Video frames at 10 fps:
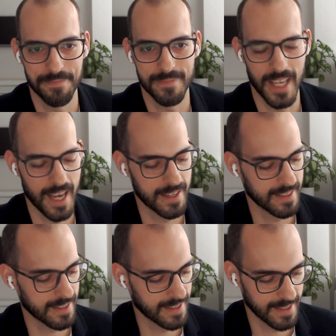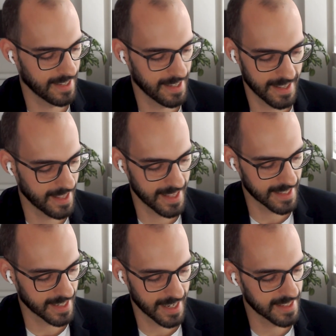Yeah, it's
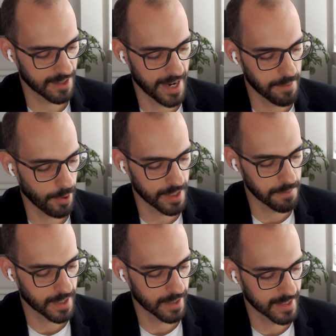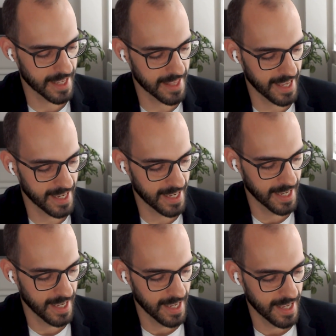a great point, because I think
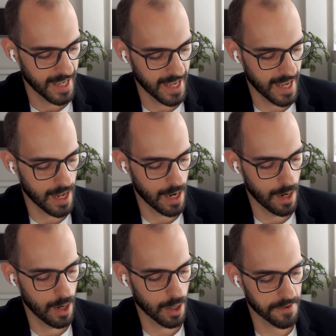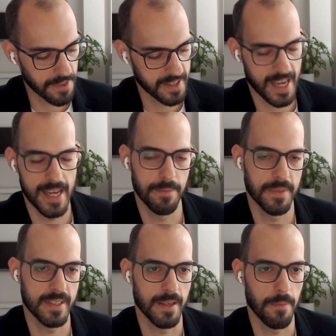a lot of the
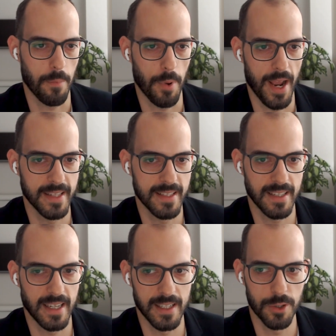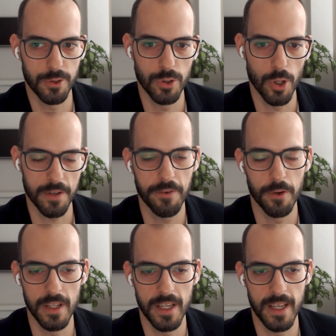times brands are not
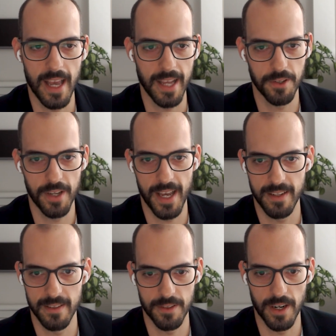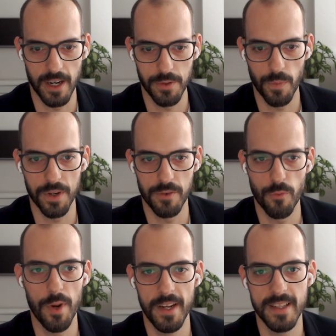fully educated around what it
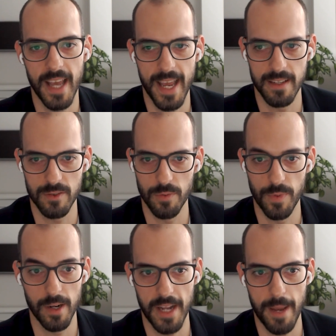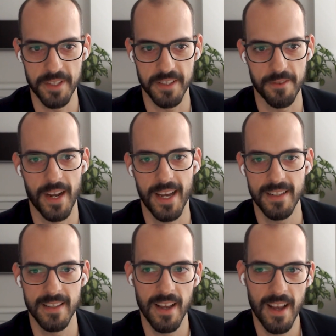really takes to win on Amazon,
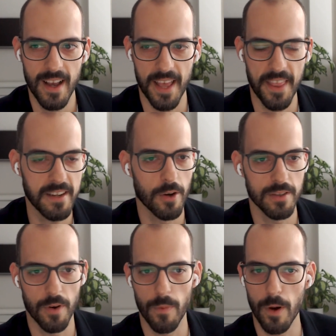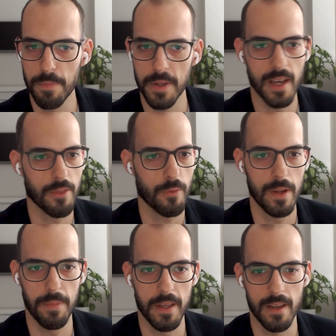right? And that goes for 1P and
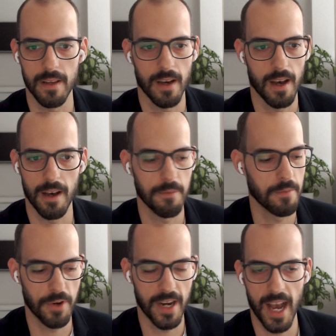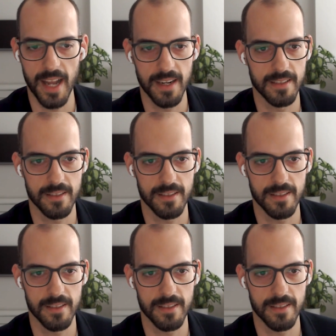3P, regardless